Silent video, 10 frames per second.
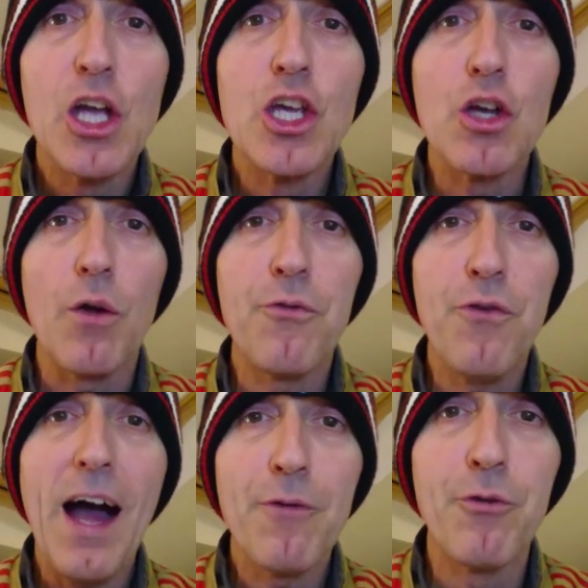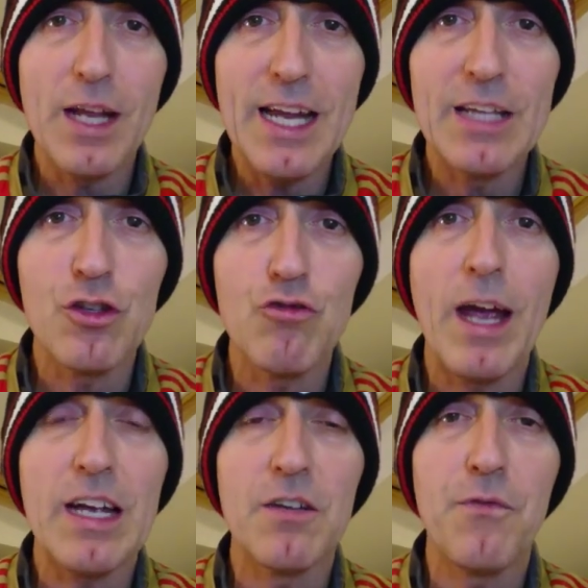You got 5'8"
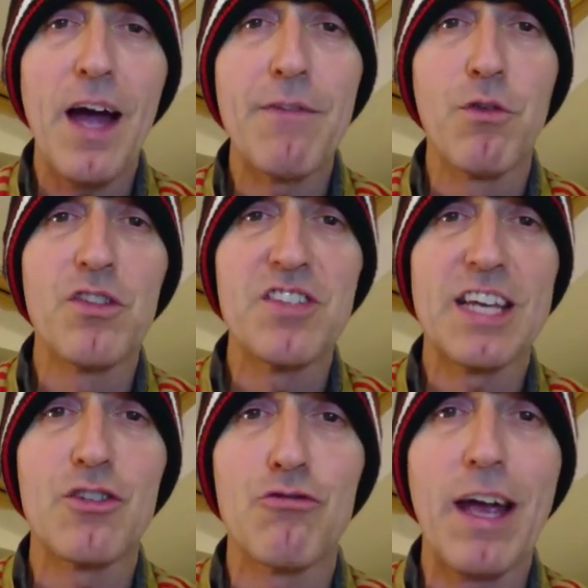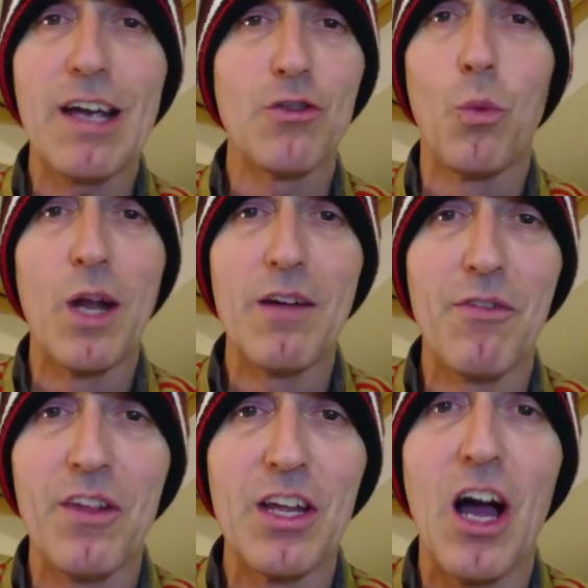strikers, 5'6" strikers, or
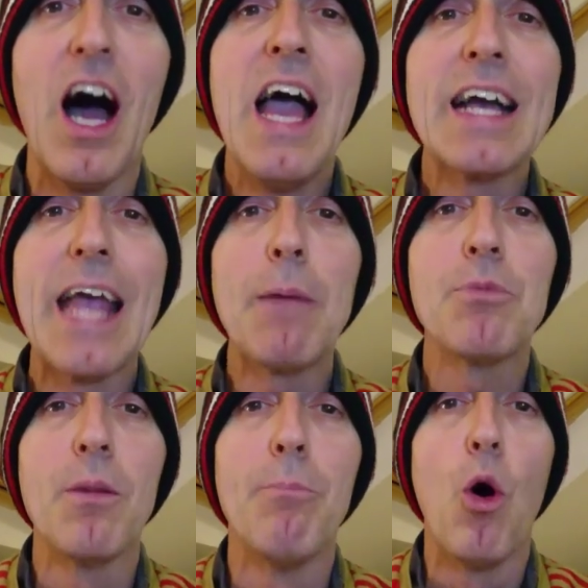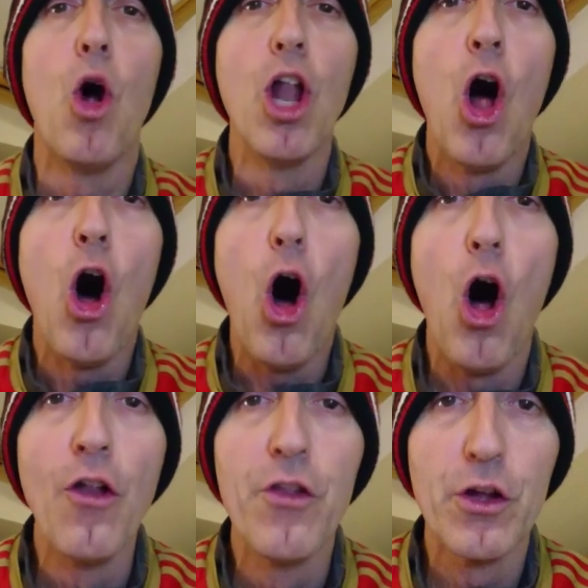whatever they are. Keep the ball
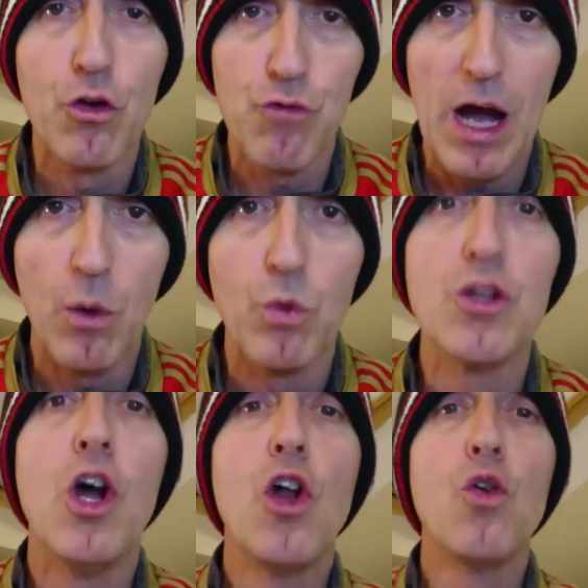on the ground.